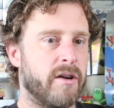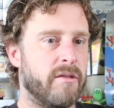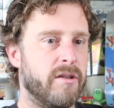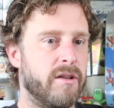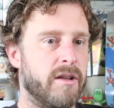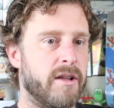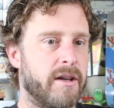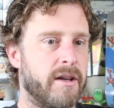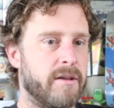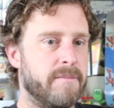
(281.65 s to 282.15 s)
I really
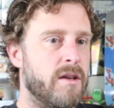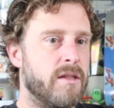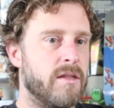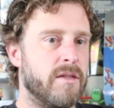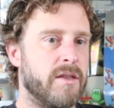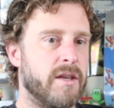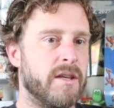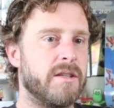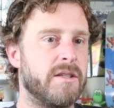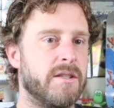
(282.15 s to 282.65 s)
like it.
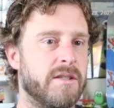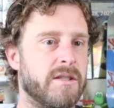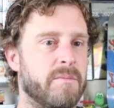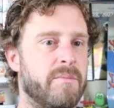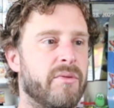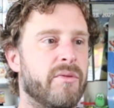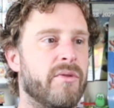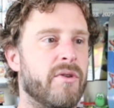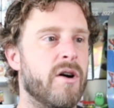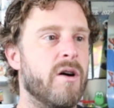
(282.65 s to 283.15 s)
This is the
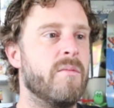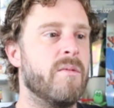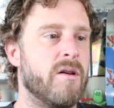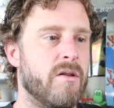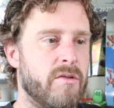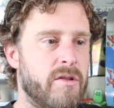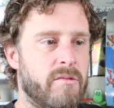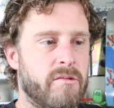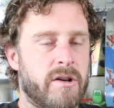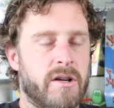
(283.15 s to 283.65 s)

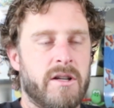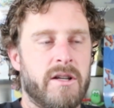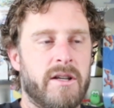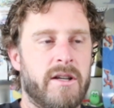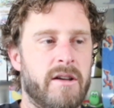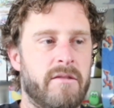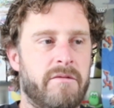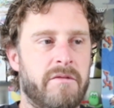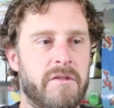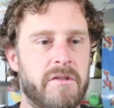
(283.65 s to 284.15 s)
promo that we're gonna
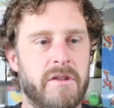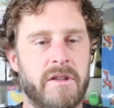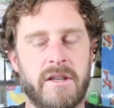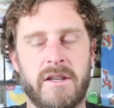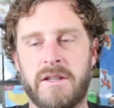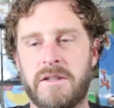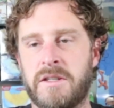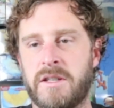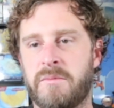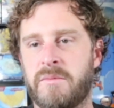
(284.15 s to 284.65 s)
get for the
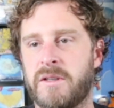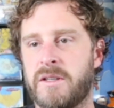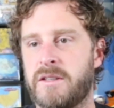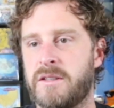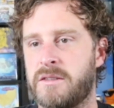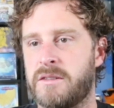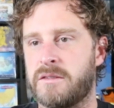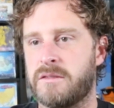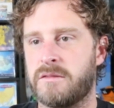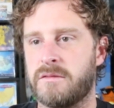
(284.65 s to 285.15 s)

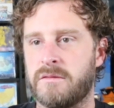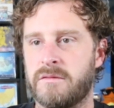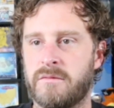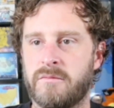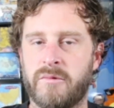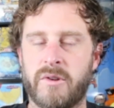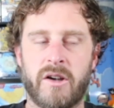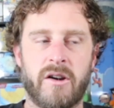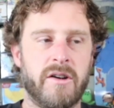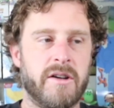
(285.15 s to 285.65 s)
ETBs.
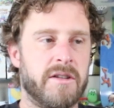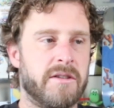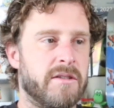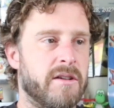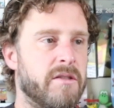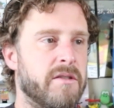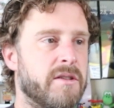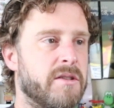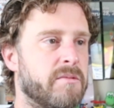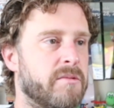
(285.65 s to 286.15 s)
We already
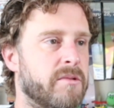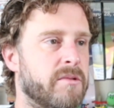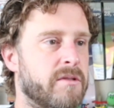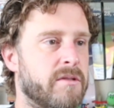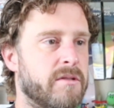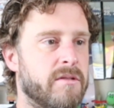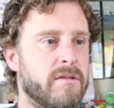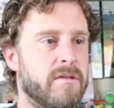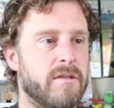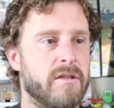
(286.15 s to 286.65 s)
saw this
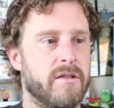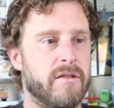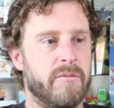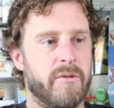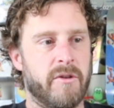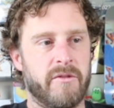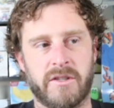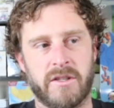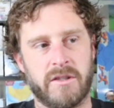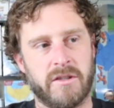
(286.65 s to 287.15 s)
one, or
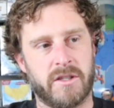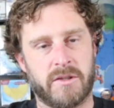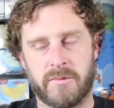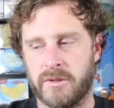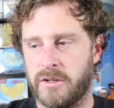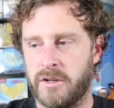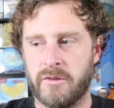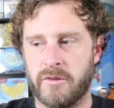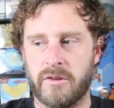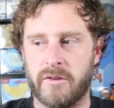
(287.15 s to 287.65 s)
we've seen this
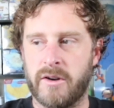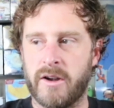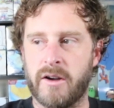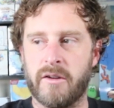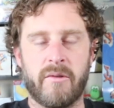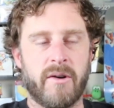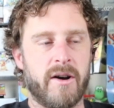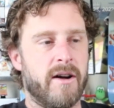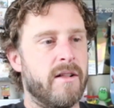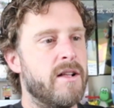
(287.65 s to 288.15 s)
one going around a
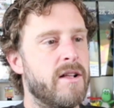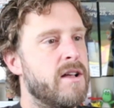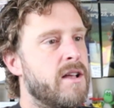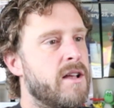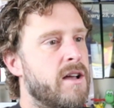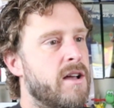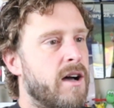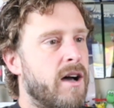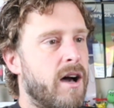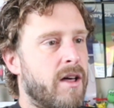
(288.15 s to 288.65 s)
while.
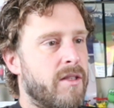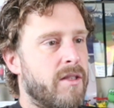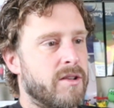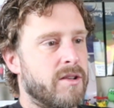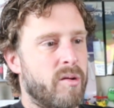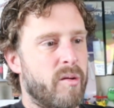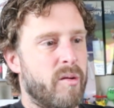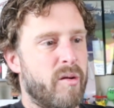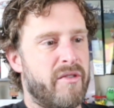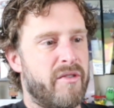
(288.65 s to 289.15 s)
This
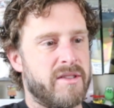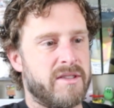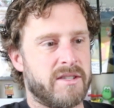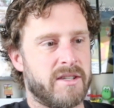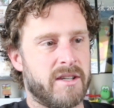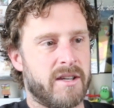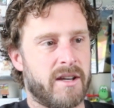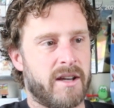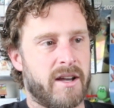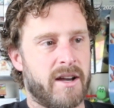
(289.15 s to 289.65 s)
Wobbuffet's
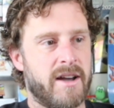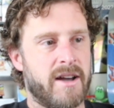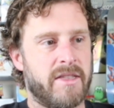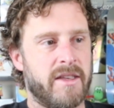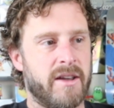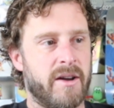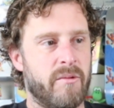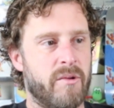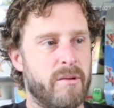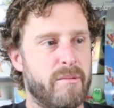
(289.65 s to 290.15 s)
sick. I
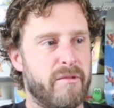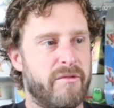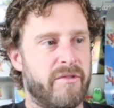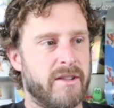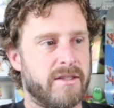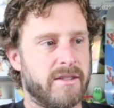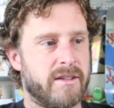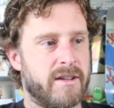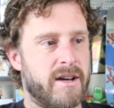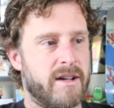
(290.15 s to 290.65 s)
think
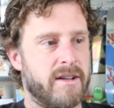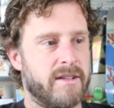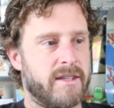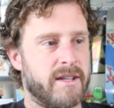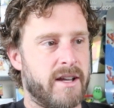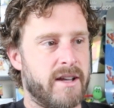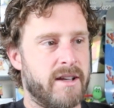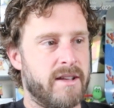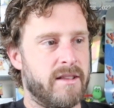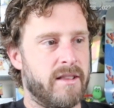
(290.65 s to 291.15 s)
Wobbuffet's kind of
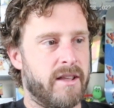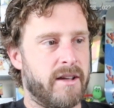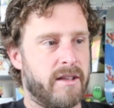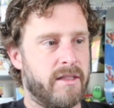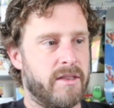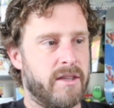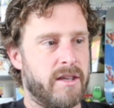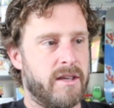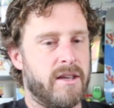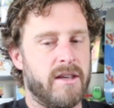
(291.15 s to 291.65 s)
tight. Like,
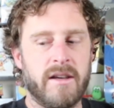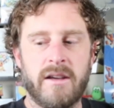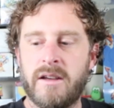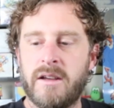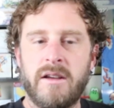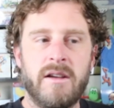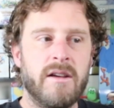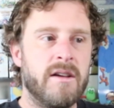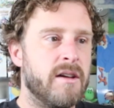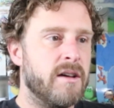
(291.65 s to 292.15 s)
the
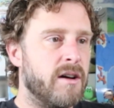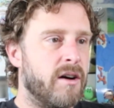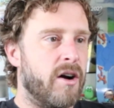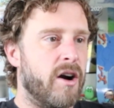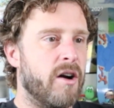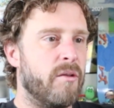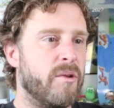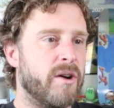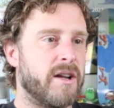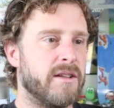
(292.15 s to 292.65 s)

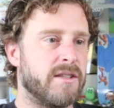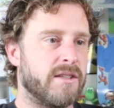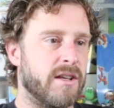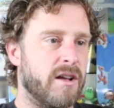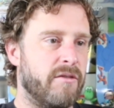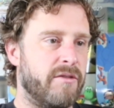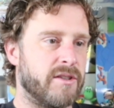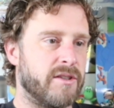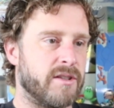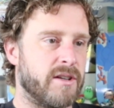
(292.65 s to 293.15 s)
Artwork
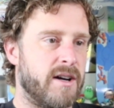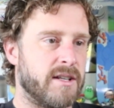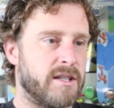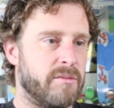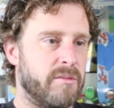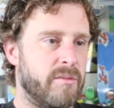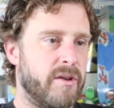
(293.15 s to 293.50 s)
itself is awesome.